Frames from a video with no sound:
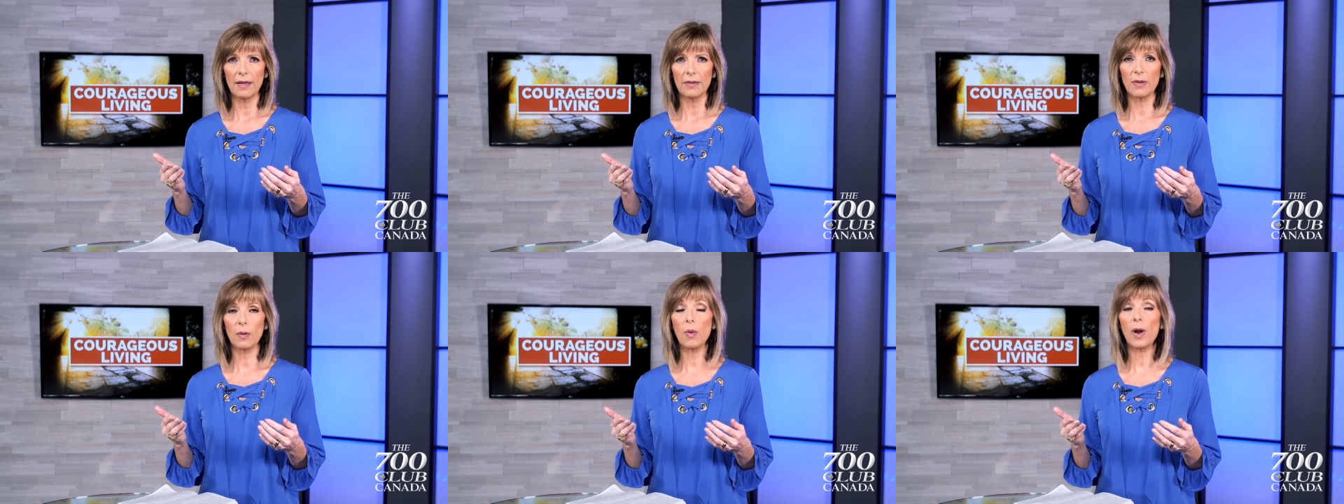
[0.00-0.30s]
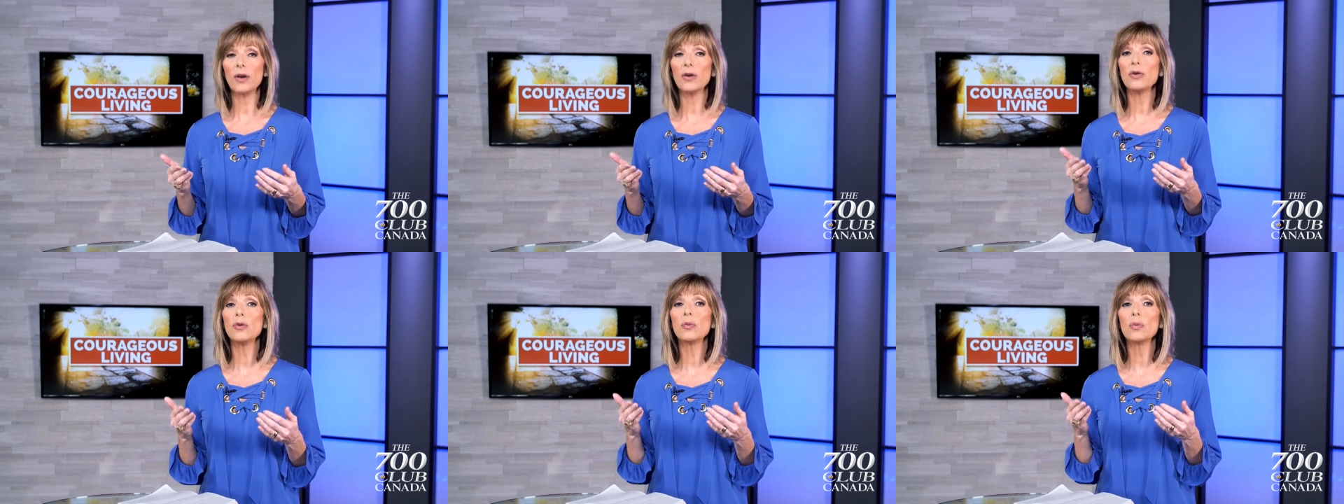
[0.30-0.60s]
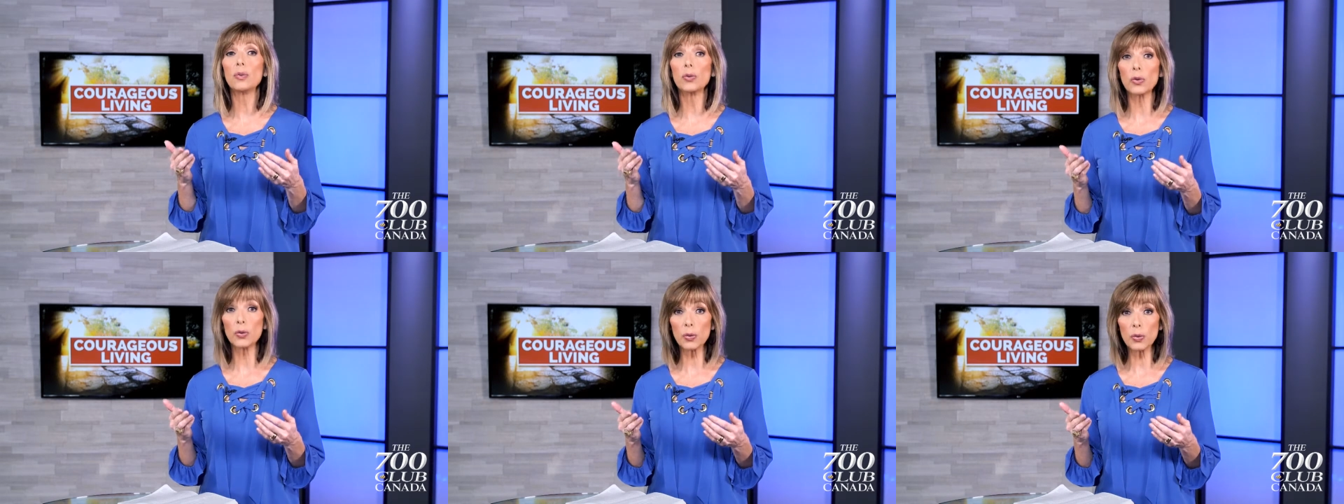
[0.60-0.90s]
the one who
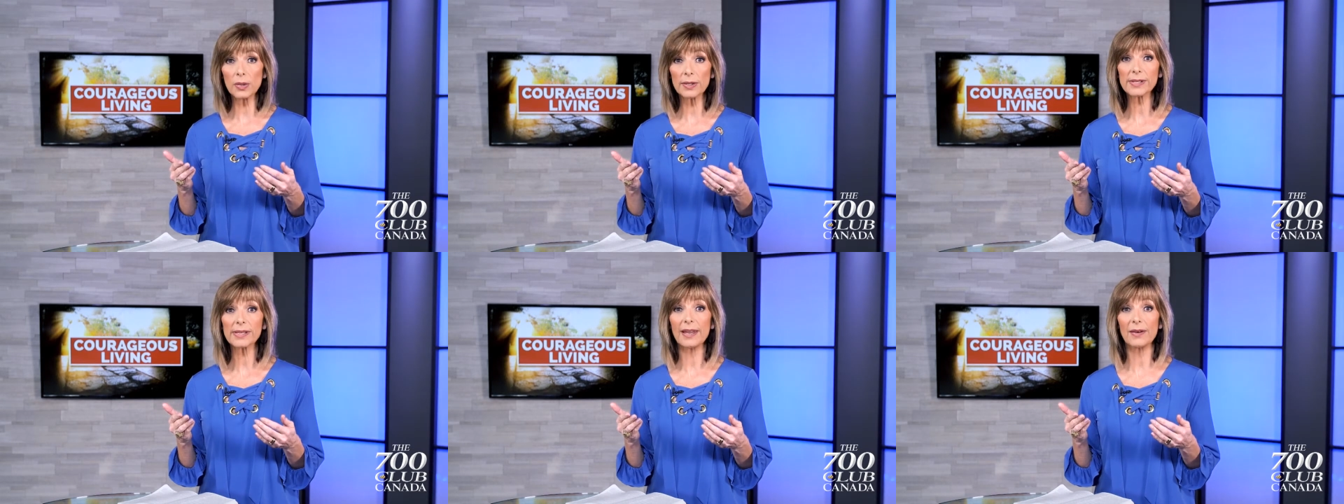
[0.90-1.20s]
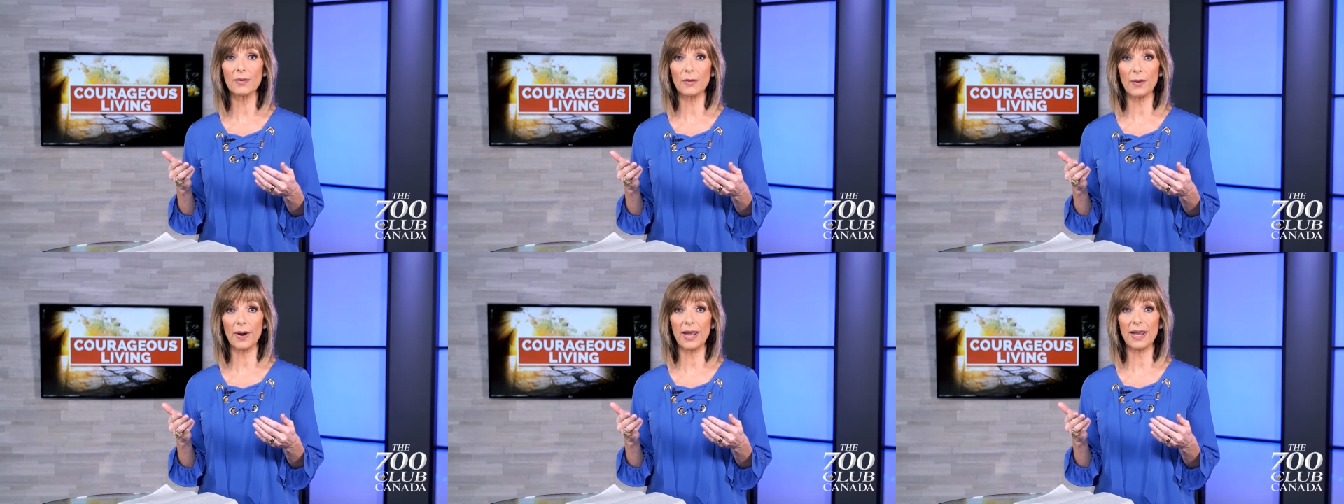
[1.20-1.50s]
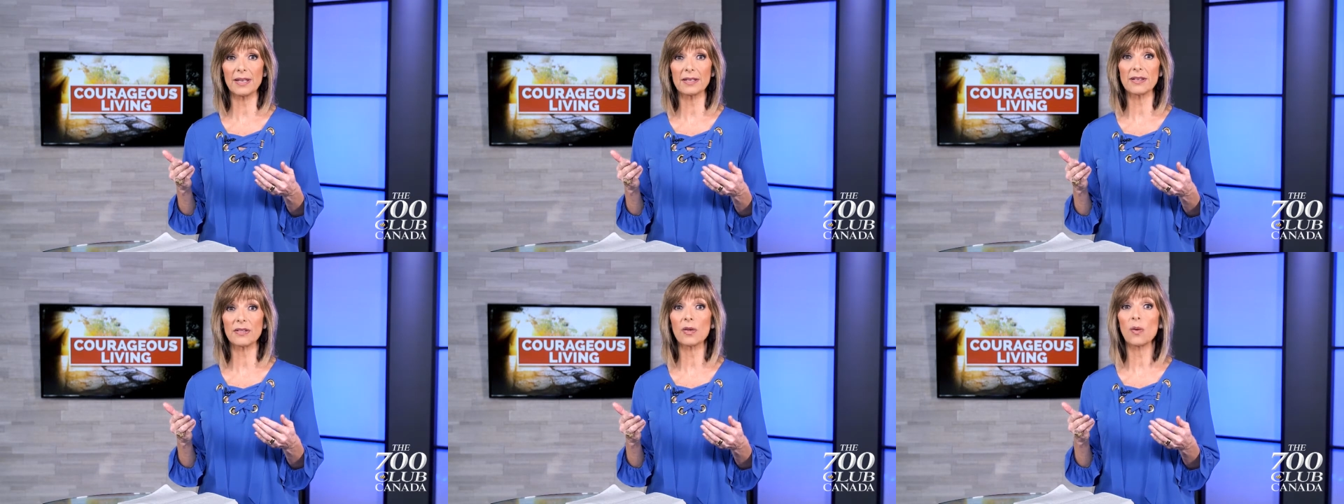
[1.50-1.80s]
rules and
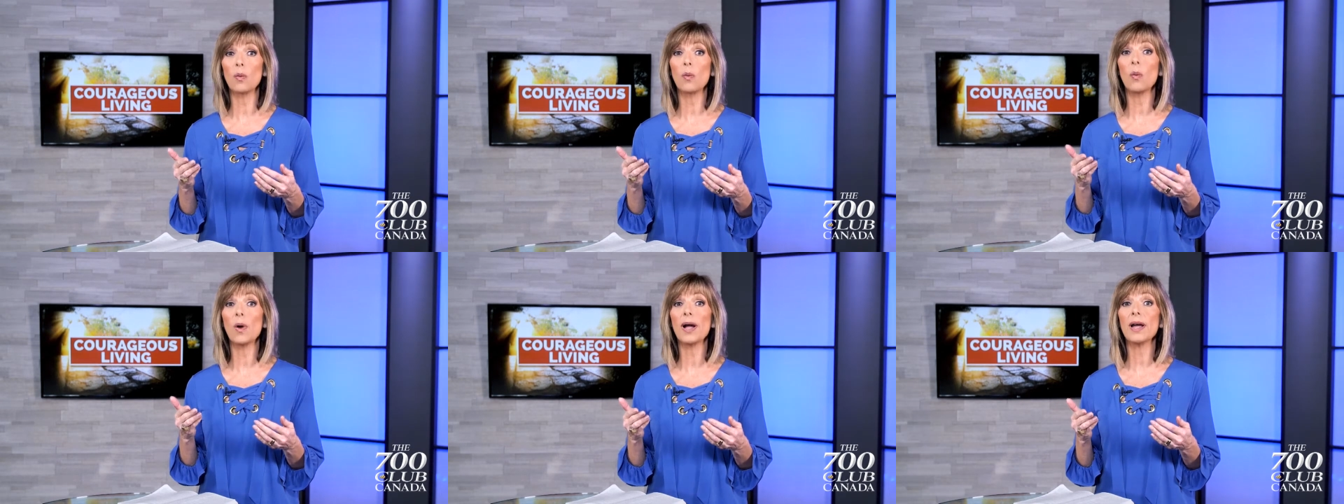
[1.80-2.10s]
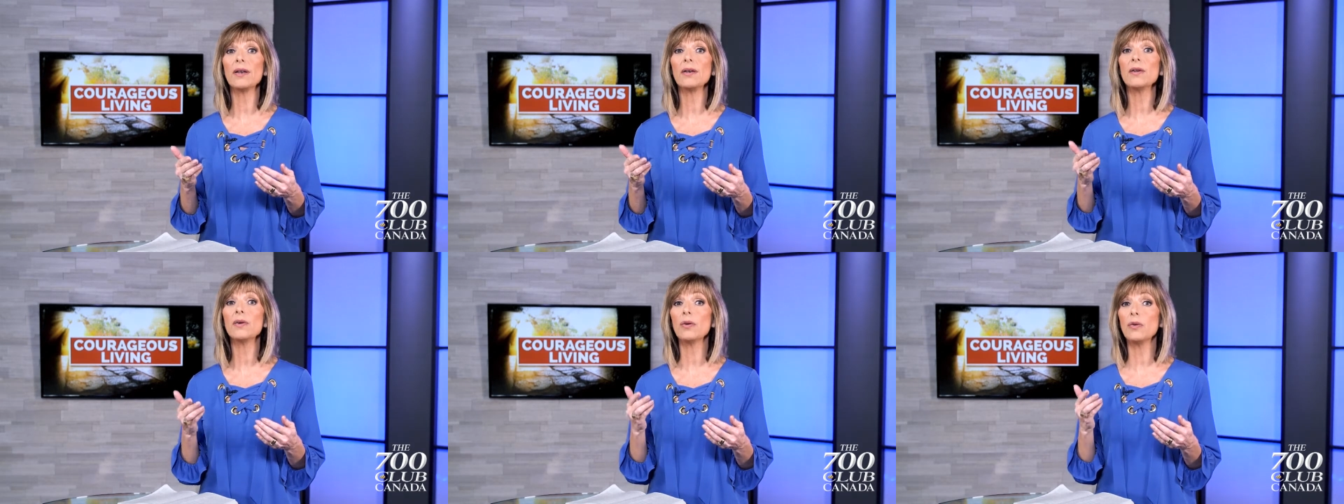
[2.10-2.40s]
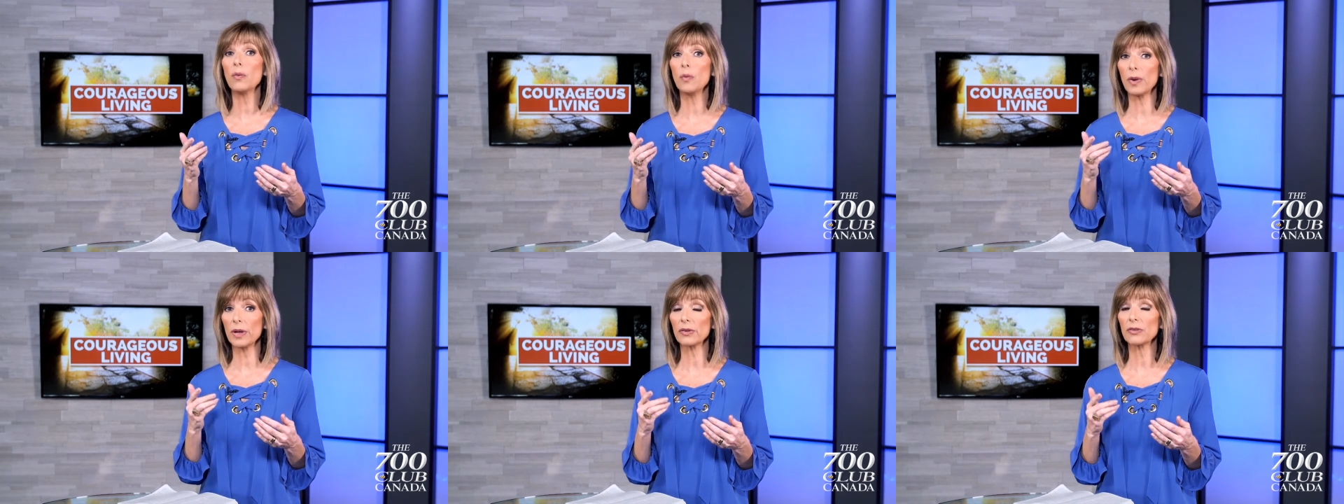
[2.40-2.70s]
reigns, the one
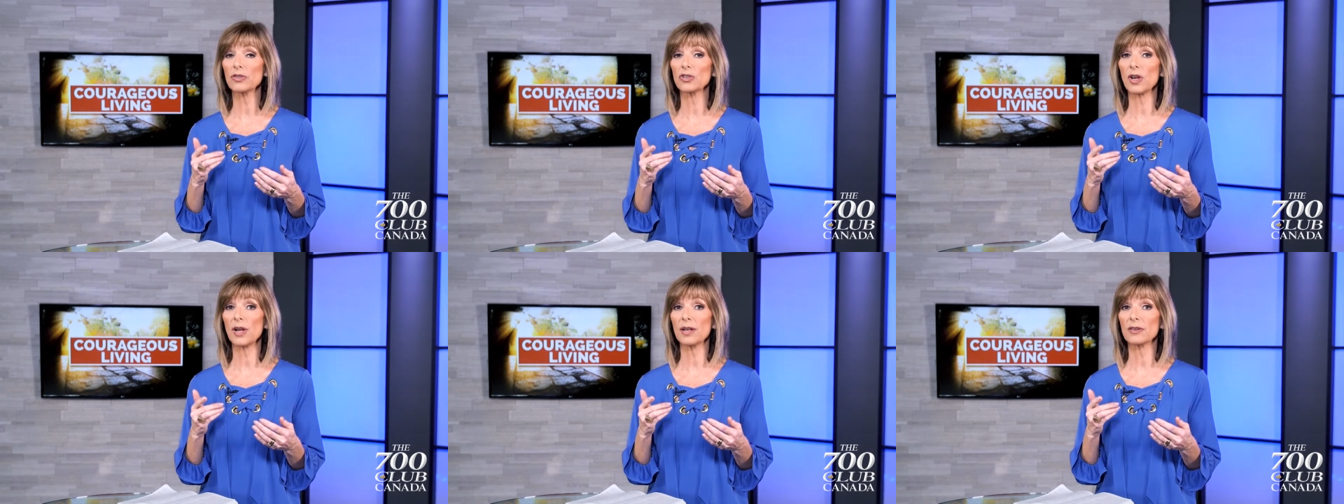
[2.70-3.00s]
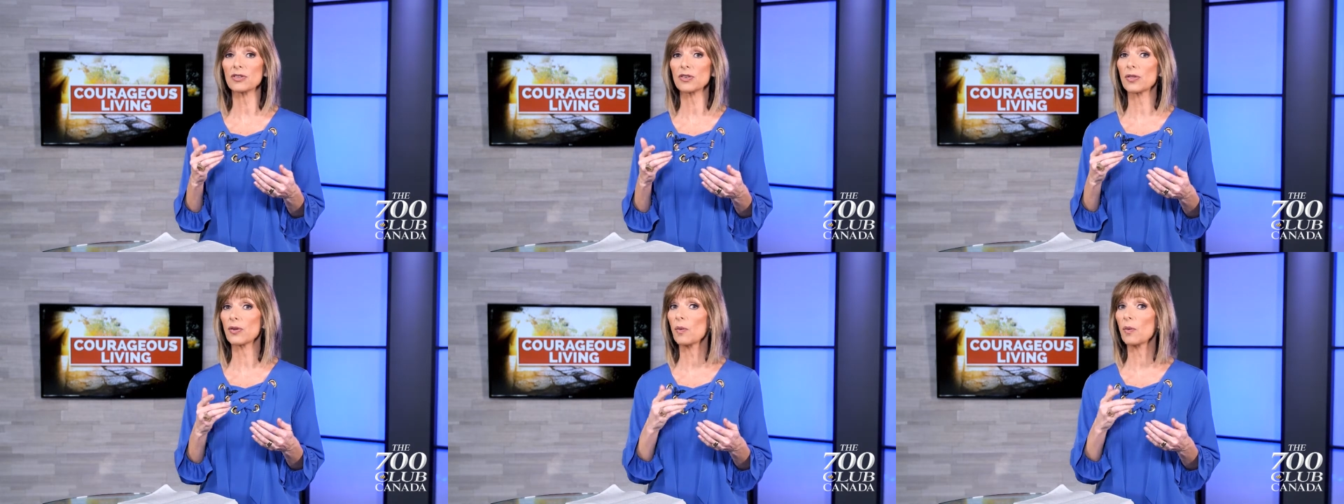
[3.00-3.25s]
who will judge,